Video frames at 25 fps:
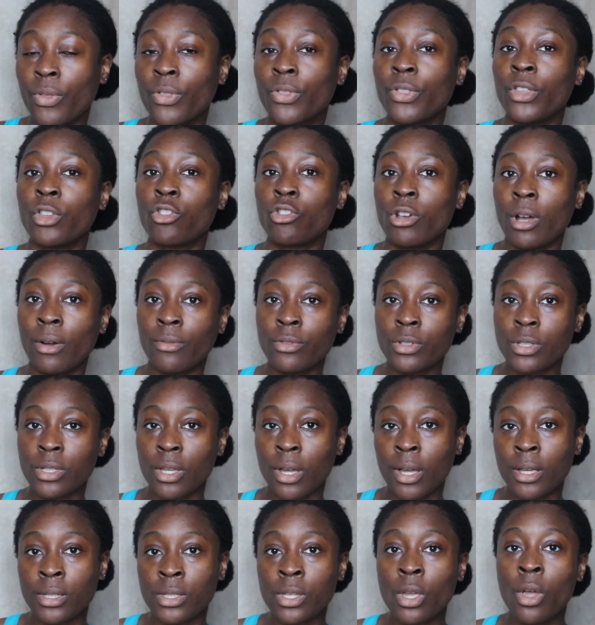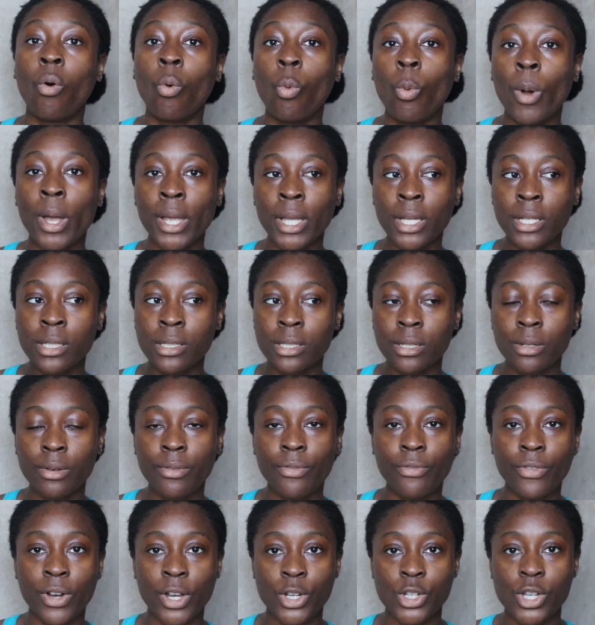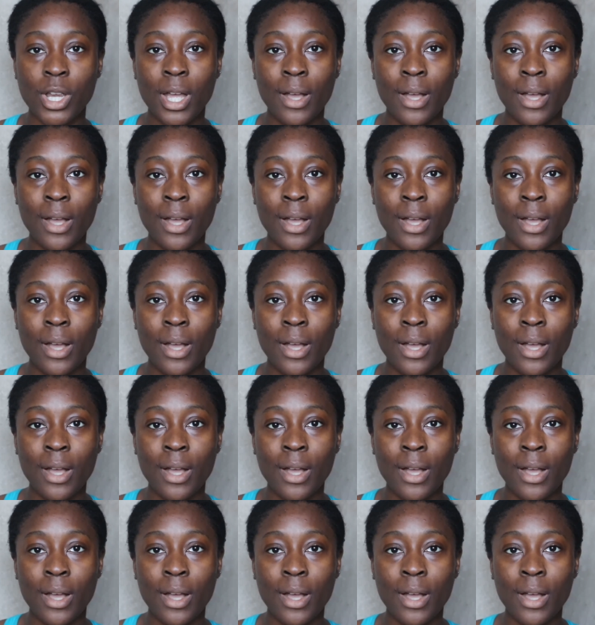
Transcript: with the travel size, or wait until Fresh